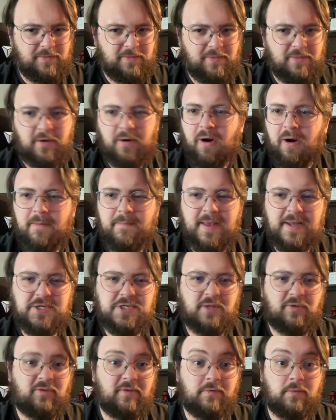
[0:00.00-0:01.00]
There are
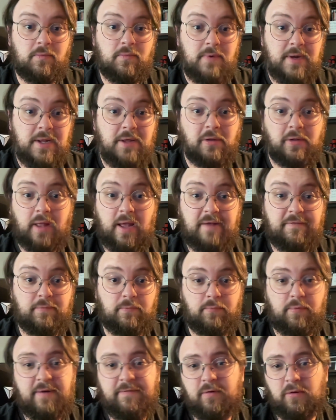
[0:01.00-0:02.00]
mentions of a real-life
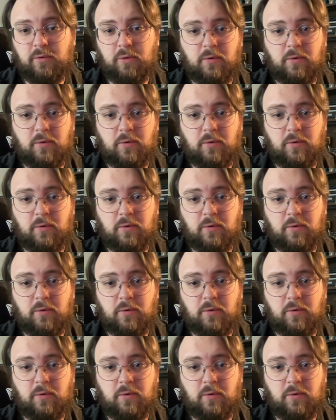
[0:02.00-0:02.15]
river